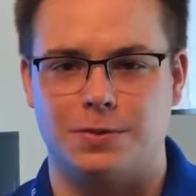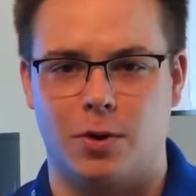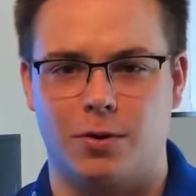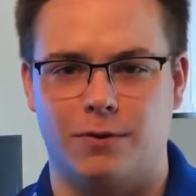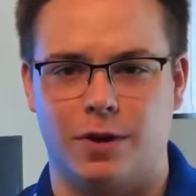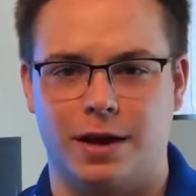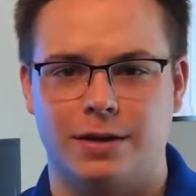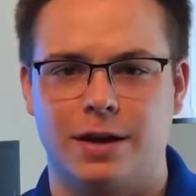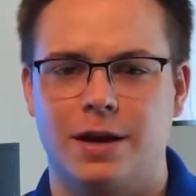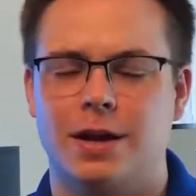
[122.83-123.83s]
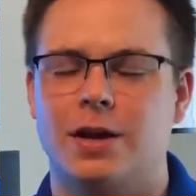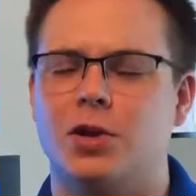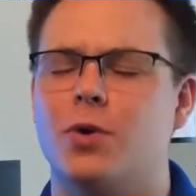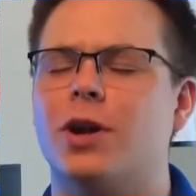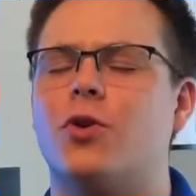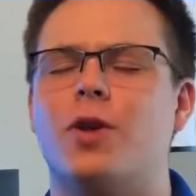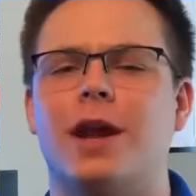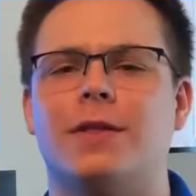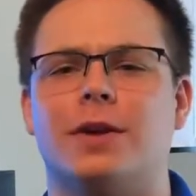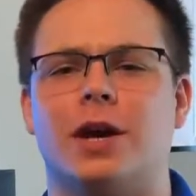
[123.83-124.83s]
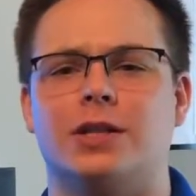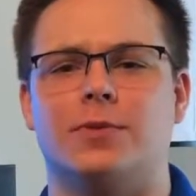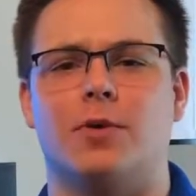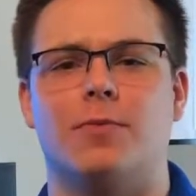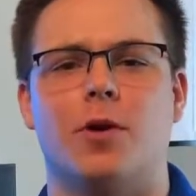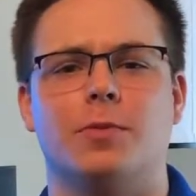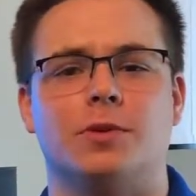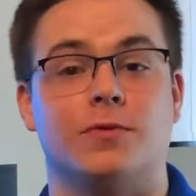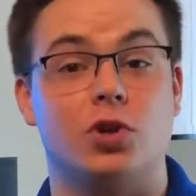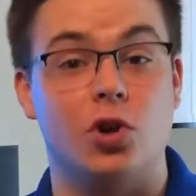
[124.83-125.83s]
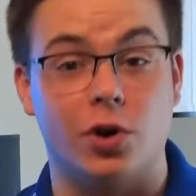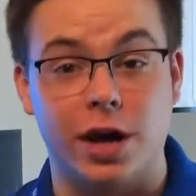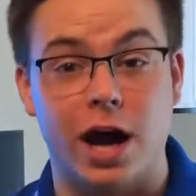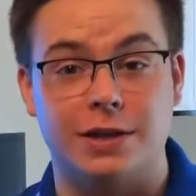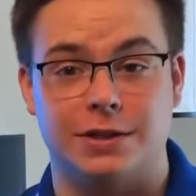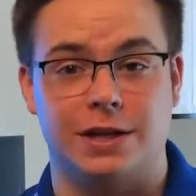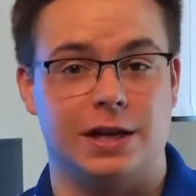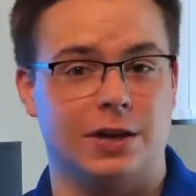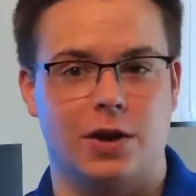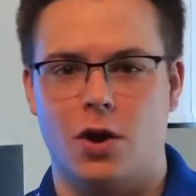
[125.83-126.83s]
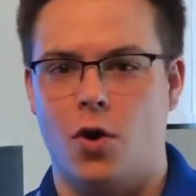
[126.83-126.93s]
Smart Reflect. You want to create in the customer moments of curiosity and,